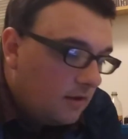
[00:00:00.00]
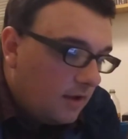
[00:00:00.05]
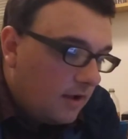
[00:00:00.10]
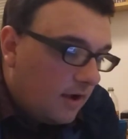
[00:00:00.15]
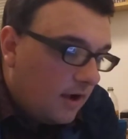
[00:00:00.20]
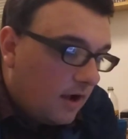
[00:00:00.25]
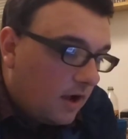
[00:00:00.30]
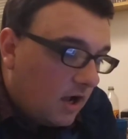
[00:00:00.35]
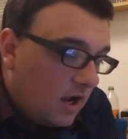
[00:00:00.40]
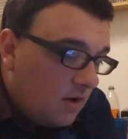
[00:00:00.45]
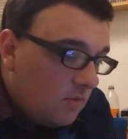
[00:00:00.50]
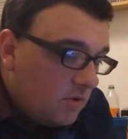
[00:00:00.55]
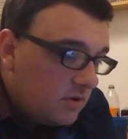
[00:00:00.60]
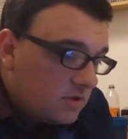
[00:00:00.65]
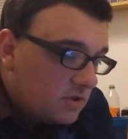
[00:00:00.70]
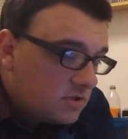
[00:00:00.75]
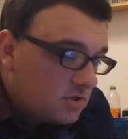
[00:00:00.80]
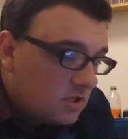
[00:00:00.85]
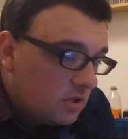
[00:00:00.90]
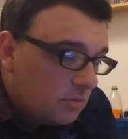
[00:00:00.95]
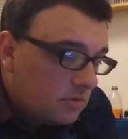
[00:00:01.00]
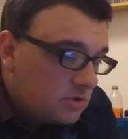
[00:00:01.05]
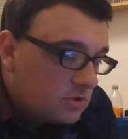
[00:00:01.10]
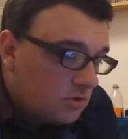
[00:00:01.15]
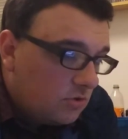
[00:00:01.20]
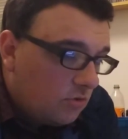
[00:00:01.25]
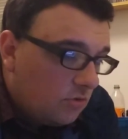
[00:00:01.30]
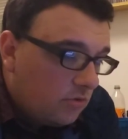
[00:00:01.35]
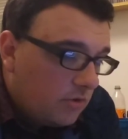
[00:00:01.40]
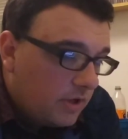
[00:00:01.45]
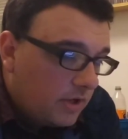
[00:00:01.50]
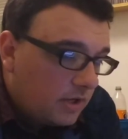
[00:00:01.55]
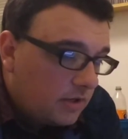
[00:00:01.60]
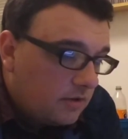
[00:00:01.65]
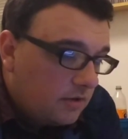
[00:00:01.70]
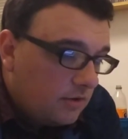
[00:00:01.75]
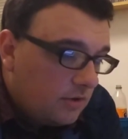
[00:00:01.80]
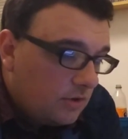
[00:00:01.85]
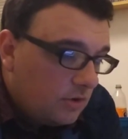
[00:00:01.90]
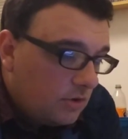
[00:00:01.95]
I went to summer school like
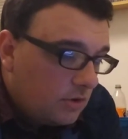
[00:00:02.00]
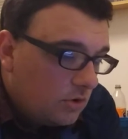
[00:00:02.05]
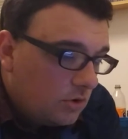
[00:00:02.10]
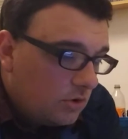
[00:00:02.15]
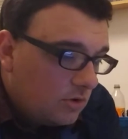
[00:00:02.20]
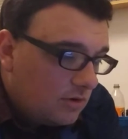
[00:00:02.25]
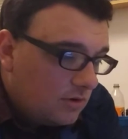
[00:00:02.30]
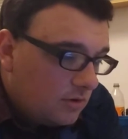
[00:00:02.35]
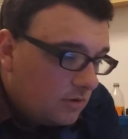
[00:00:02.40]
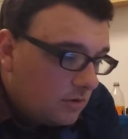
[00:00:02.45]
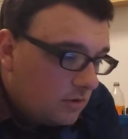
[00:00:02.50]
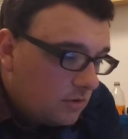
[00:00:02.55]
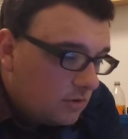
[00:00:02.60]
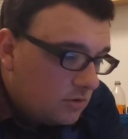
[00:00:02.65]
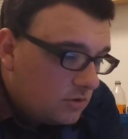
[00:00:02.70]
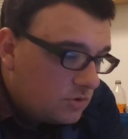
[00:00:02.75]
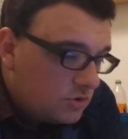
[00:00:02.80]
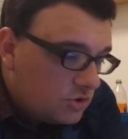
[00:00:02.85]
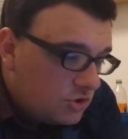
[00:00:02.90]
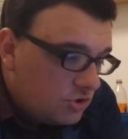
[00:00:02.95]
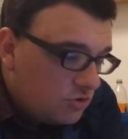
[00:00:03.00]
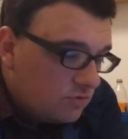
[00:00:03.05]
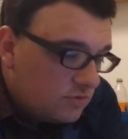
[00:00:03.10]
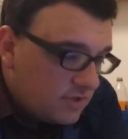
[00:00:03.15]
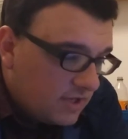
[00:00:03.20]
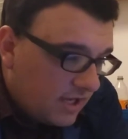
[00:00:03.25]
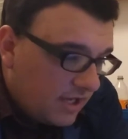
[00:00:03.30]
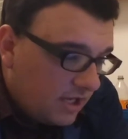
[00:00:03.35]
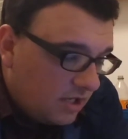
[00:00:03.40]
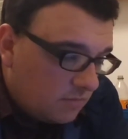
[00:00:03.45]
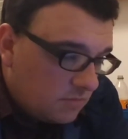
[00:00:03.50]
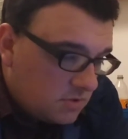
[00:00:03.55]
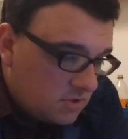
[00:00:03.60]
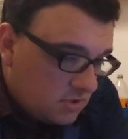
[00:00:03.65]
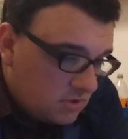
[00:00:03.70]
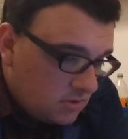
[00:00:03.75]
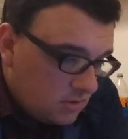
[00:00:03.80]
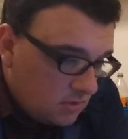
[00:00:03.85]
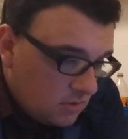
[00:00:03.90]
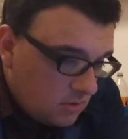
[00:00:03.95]
two times
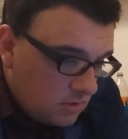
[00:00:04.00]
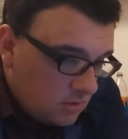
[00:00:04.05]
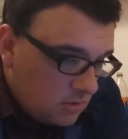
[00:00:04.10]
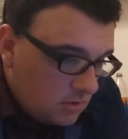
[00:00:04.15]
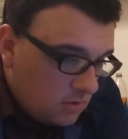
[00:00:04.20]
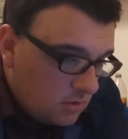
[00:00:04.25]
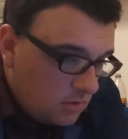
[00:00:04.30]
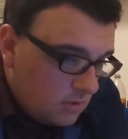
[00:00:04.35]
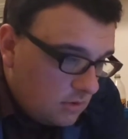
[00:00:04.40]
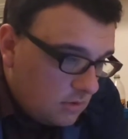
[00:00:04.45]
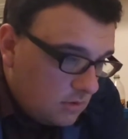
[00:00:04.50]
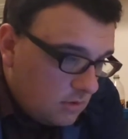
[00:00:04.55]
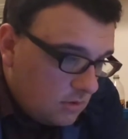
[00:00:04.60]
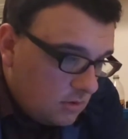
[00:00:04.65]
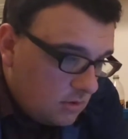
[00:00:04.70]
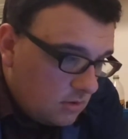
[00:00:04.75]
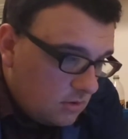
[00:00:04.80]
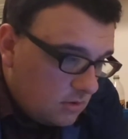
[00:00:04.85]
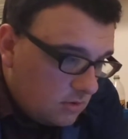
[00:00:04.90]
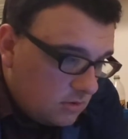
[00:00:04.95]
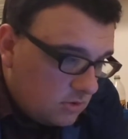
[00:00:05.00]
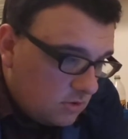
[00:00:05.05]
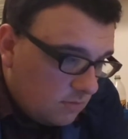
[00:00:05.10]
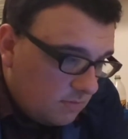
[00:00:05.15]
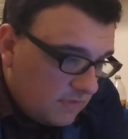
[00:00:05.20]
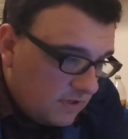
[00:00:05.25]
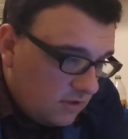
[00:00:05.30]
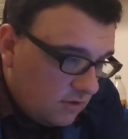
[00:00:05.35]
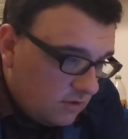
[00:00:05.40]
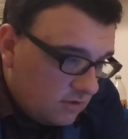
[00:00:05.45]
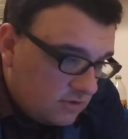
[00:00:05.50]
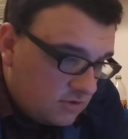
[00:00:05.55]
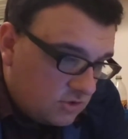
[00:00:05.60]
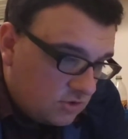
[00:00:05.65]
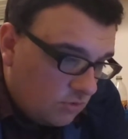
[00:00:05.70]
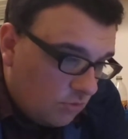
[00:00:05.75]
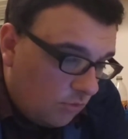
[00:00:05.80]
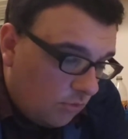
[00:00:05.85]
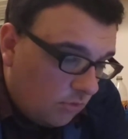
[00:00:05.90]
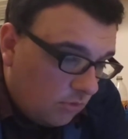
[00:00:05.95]
during my years in
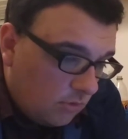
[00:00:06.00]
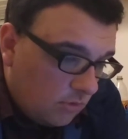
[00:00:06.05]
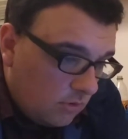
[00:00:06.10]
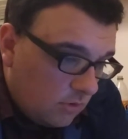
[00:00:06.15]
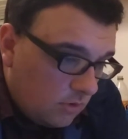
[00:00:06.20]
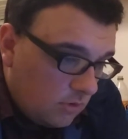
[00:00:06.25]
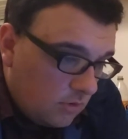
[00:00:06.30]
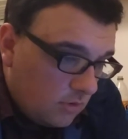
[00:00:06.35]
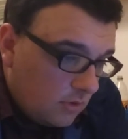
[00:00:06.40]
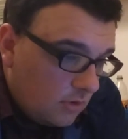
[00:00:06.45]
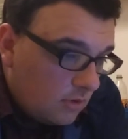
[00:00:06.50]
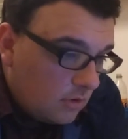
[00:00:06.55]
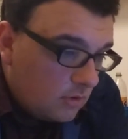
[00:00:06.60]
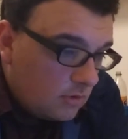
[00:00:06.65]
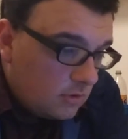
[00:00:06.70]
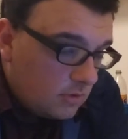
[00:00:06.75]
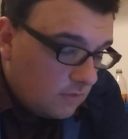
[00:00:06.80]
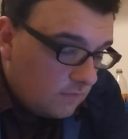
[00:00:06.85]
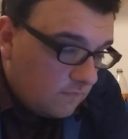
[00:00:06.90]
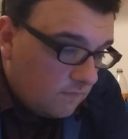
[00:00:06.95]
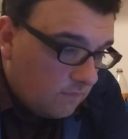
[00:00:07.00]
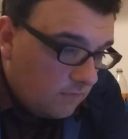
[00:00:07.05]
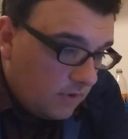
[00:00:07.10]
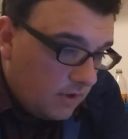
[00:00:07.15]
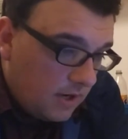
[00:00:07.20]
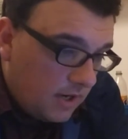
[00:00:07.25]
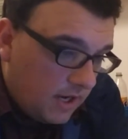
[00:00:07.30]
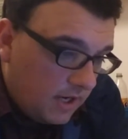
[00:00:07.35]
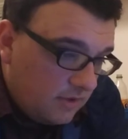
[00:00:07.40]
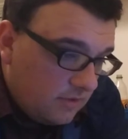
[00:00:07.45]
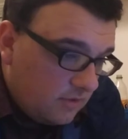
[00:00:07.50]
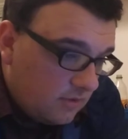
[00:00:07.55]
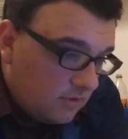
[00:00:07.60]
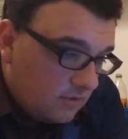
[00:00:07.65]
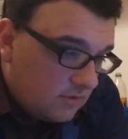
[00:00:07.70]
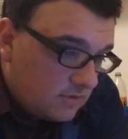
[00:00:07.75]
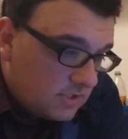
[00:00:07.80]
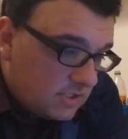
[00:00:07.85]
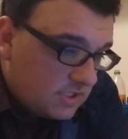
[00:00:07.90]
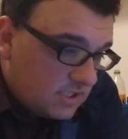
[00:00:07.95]
school. Ninth,
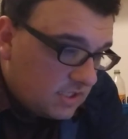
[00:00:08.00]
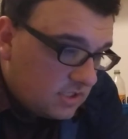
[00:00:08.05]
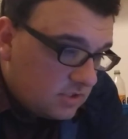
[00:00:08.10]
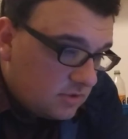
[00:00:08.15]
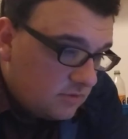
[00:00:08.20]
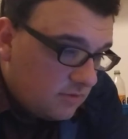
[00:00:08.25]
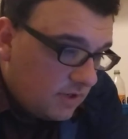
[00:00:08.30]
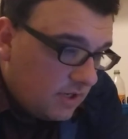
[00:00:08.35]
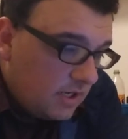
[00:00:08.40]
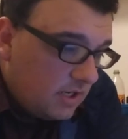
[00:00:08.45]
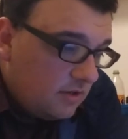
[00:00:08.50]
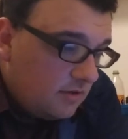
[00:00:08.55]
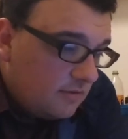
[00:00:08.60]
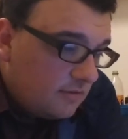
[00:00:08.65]
sixth grade.